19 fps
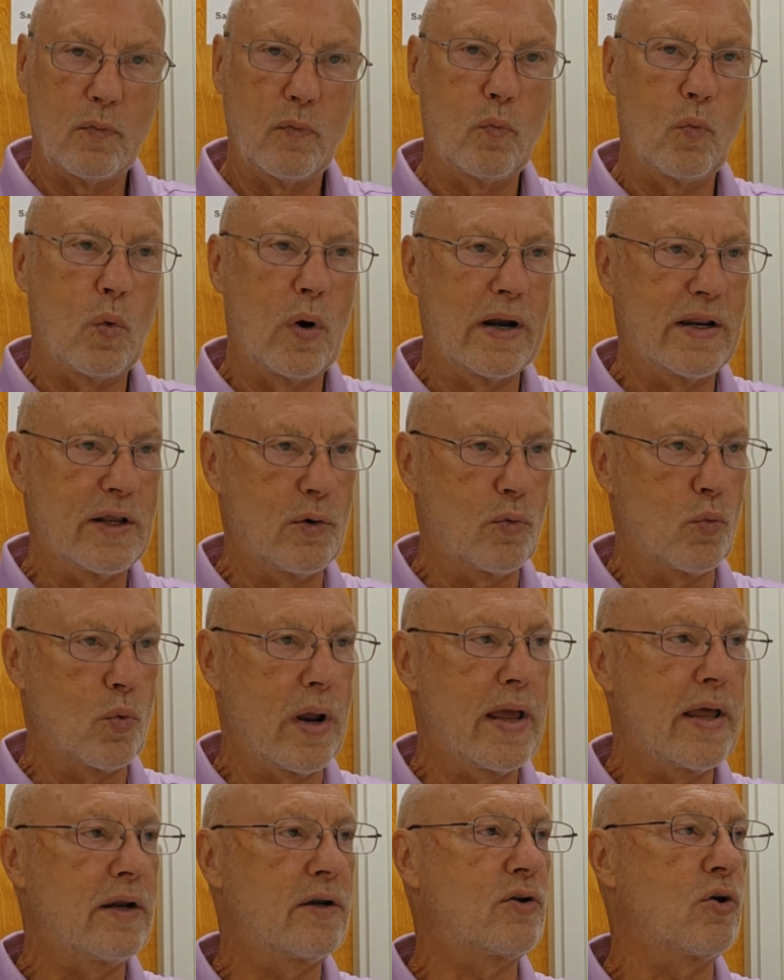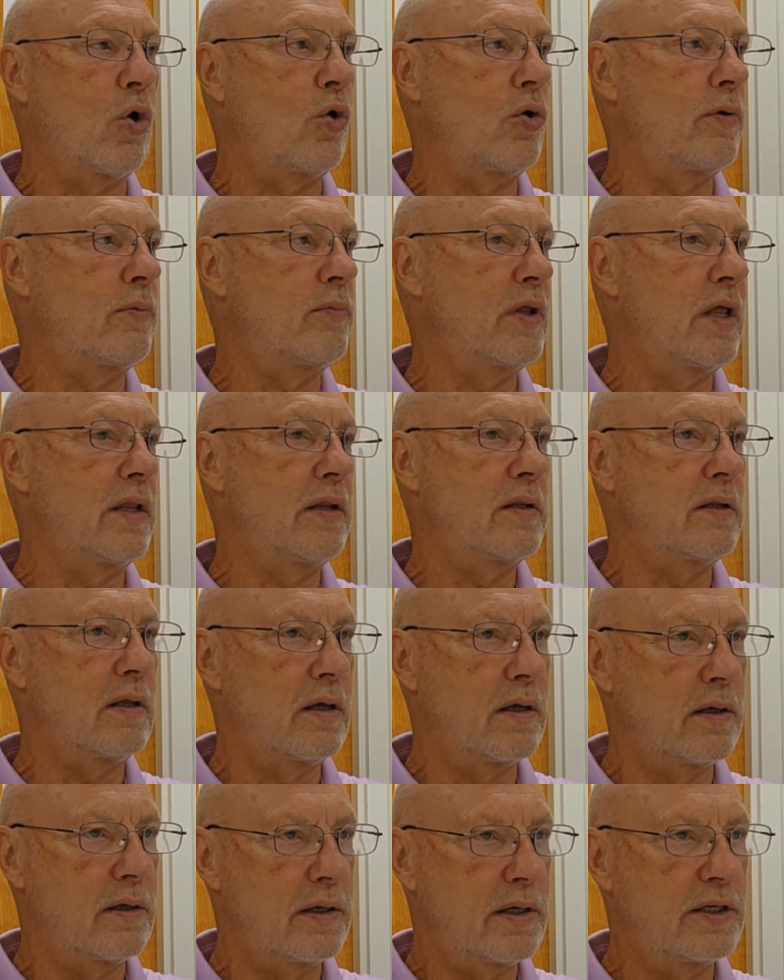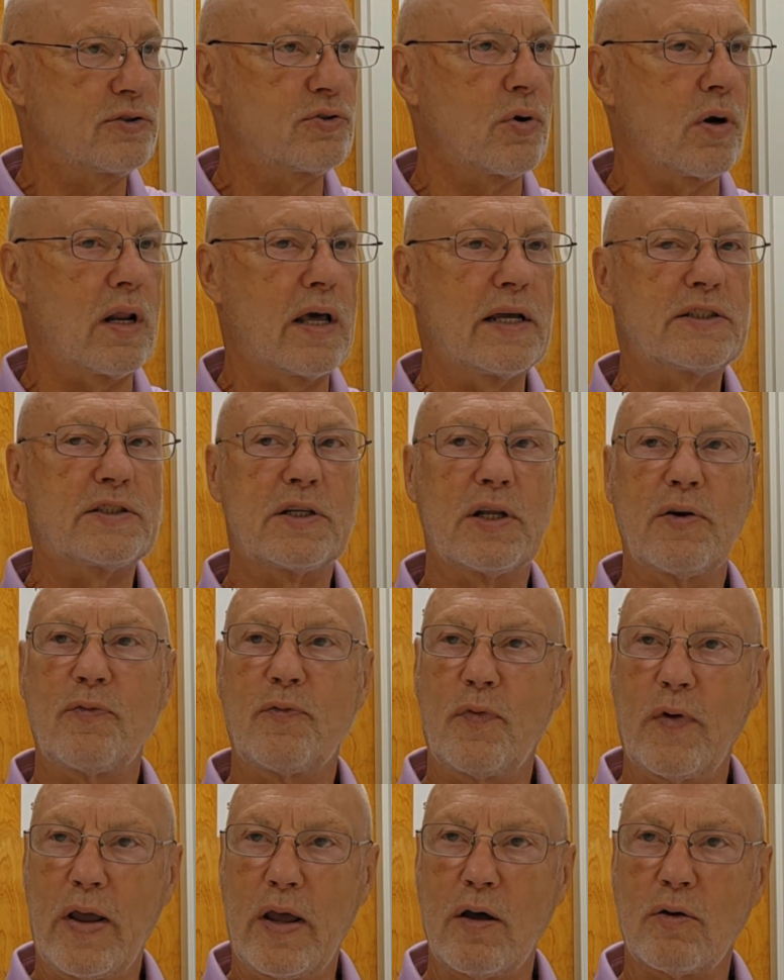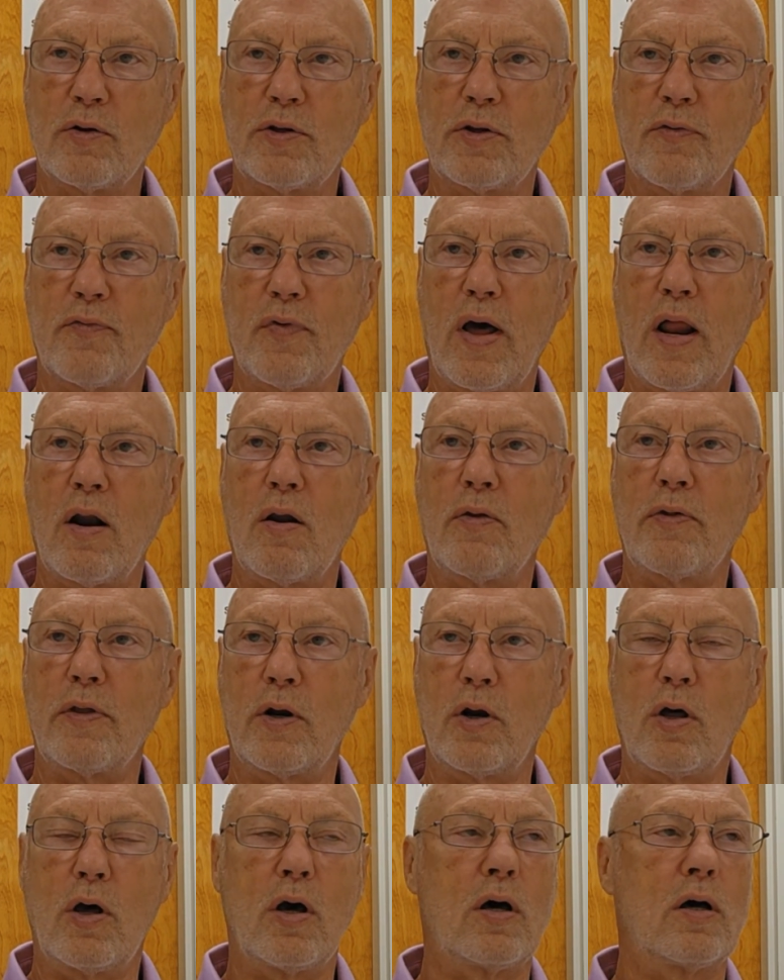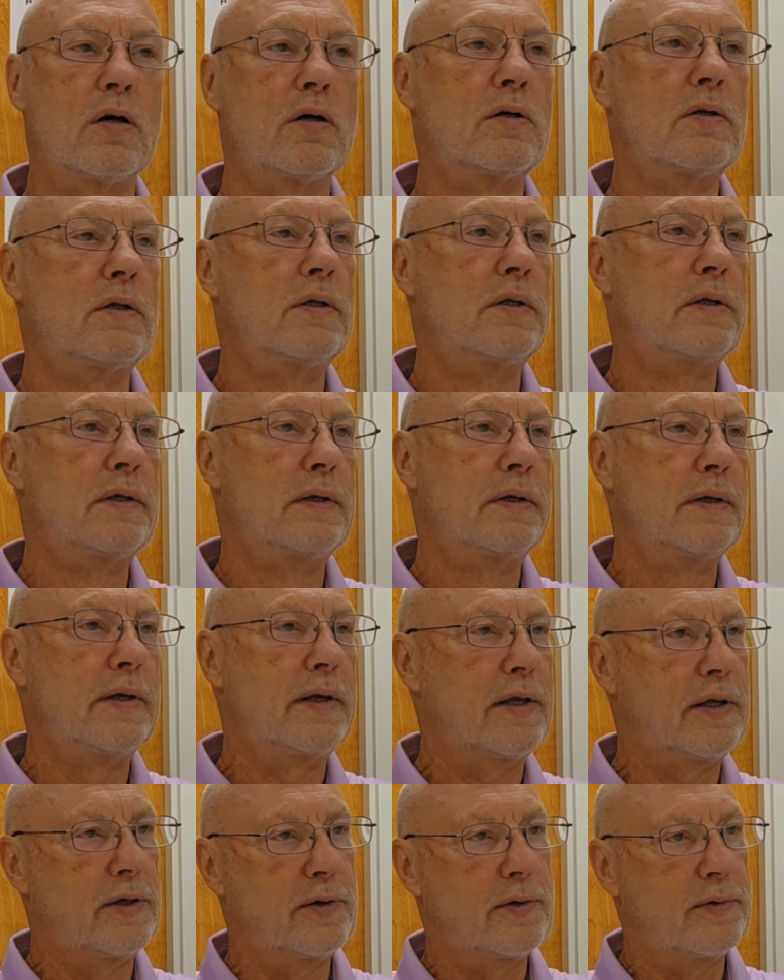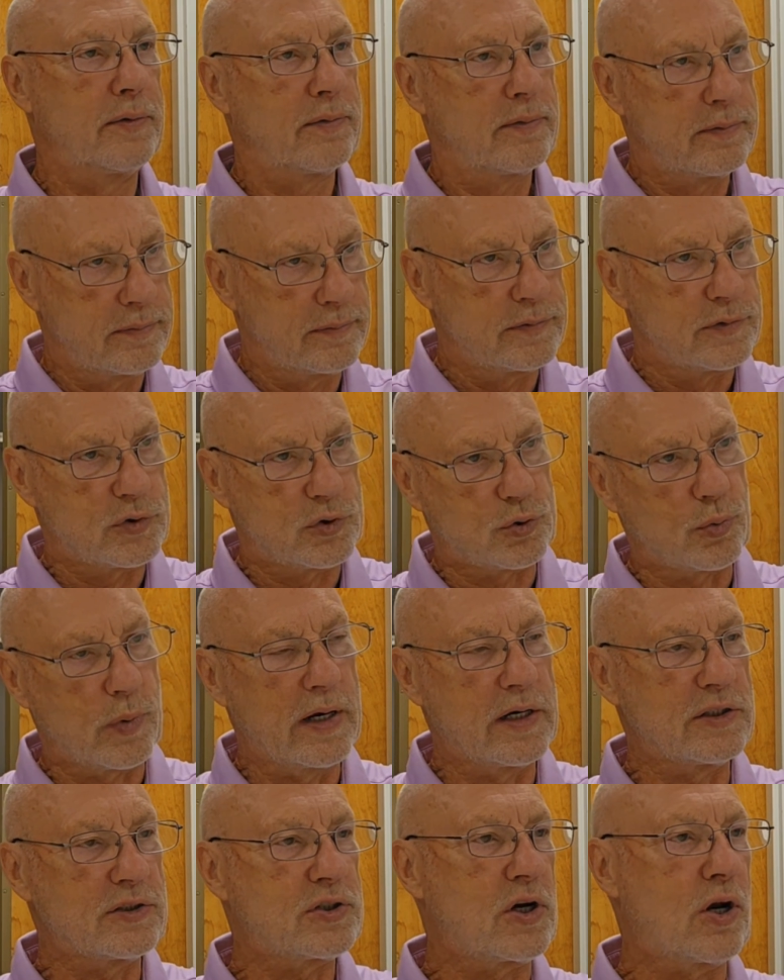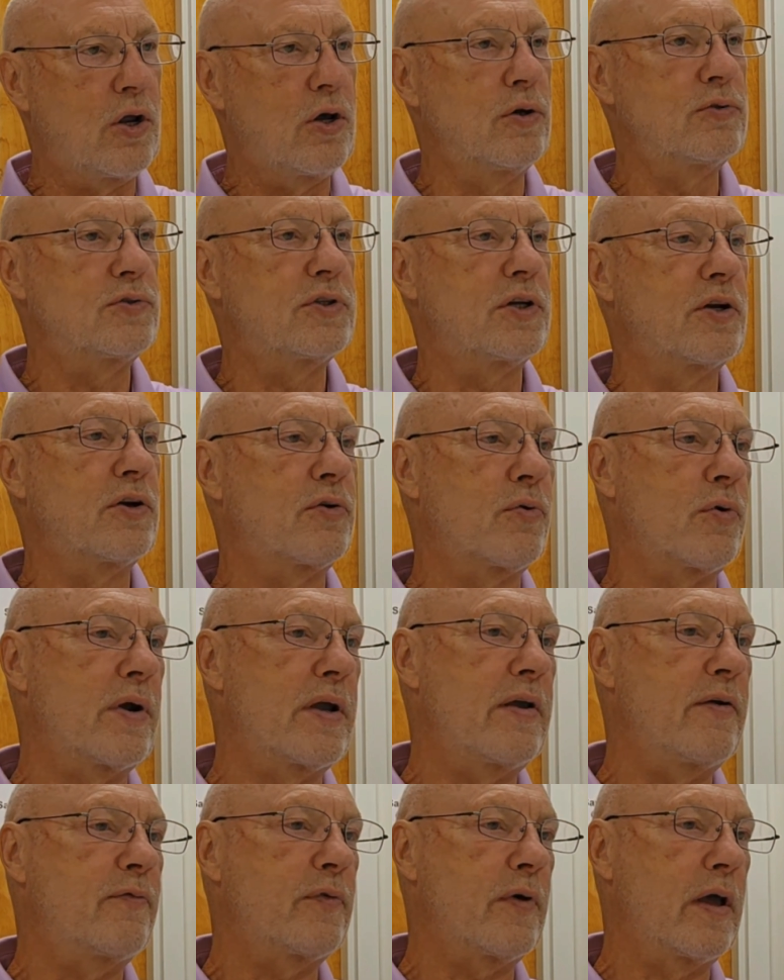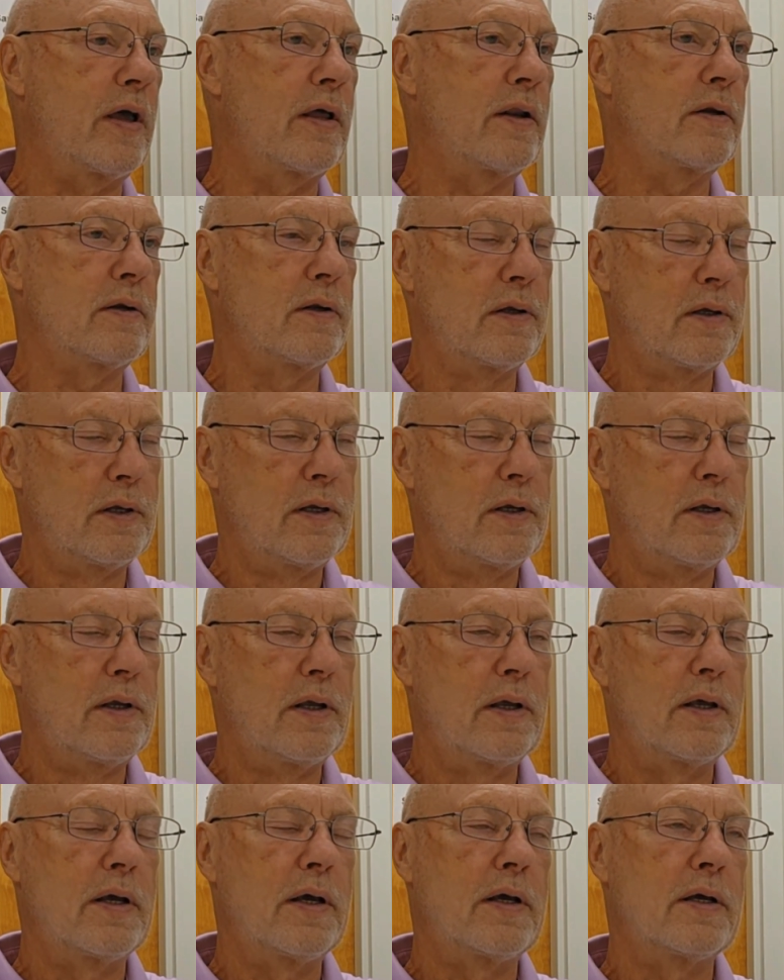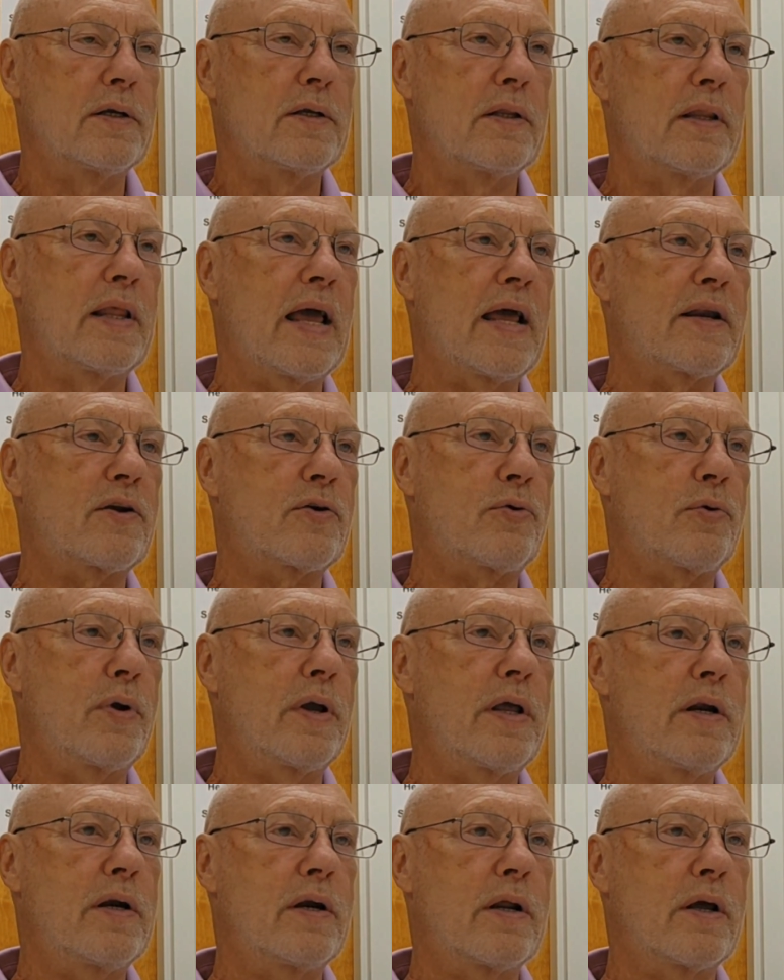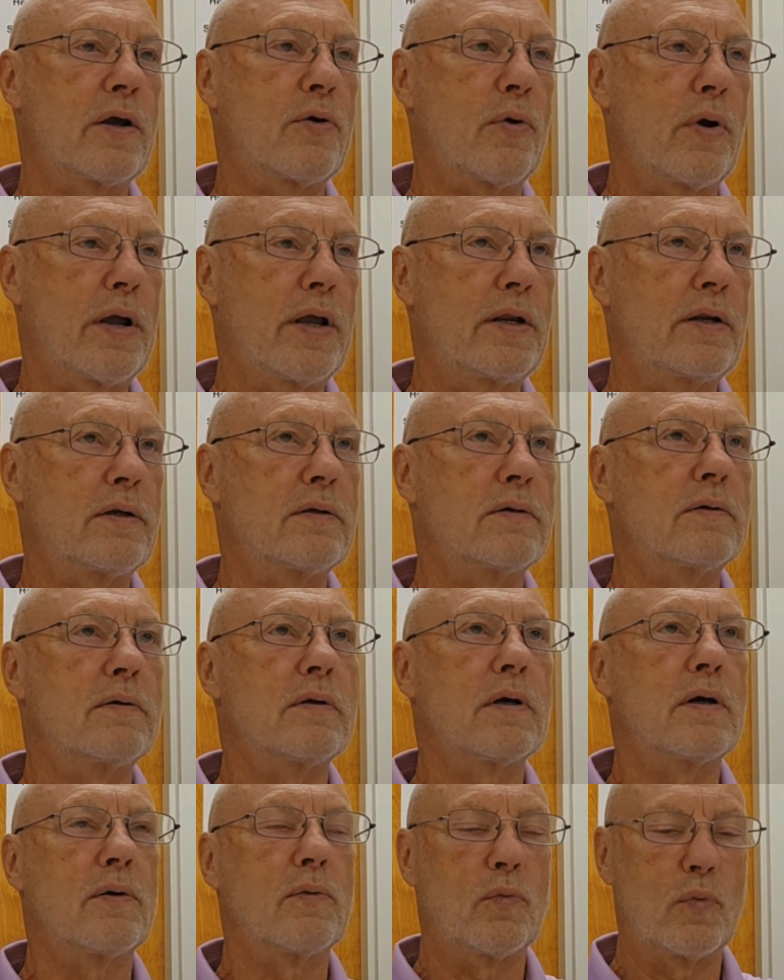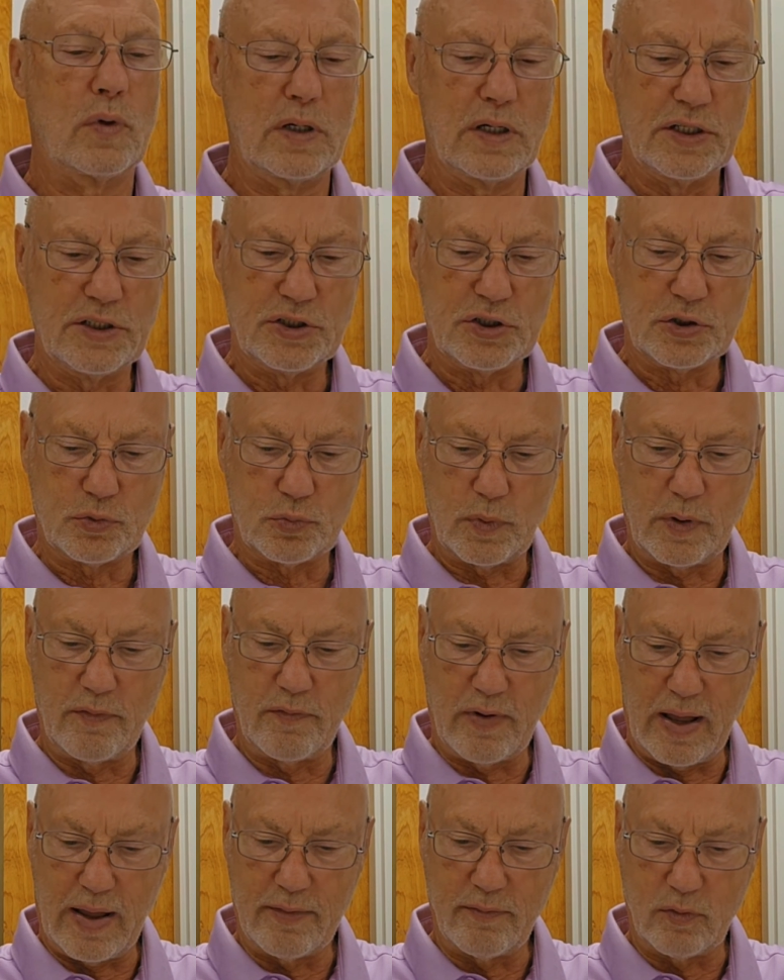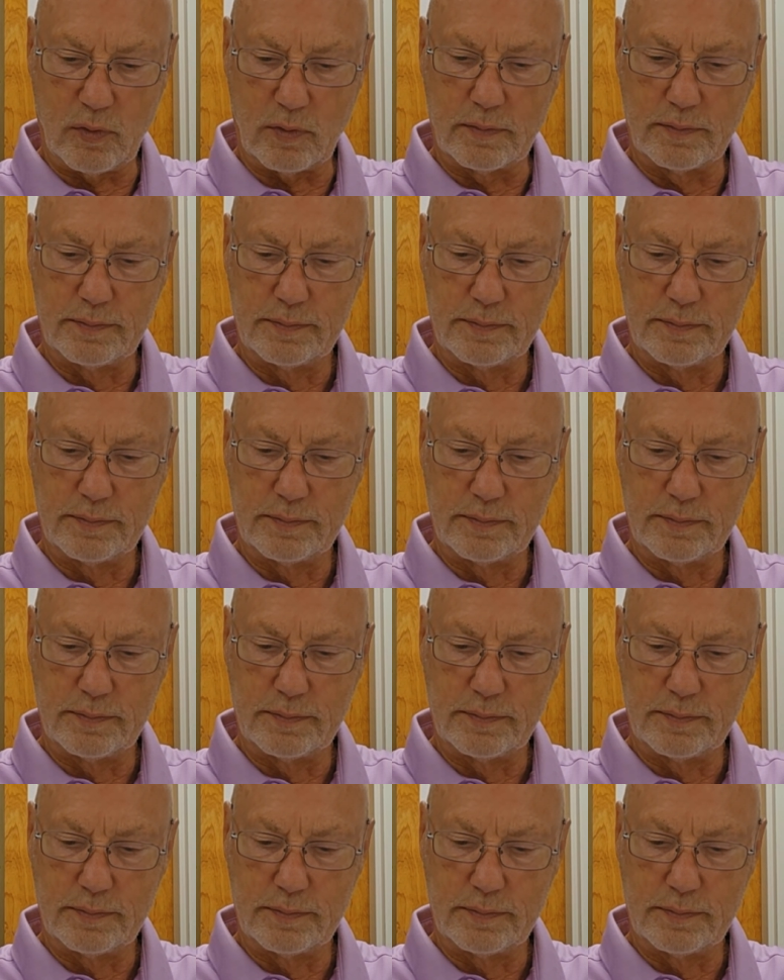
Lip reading: What he read told him that the Israelites had failed to follow the law. He shred his clothes in grief, and that created a great religious revival.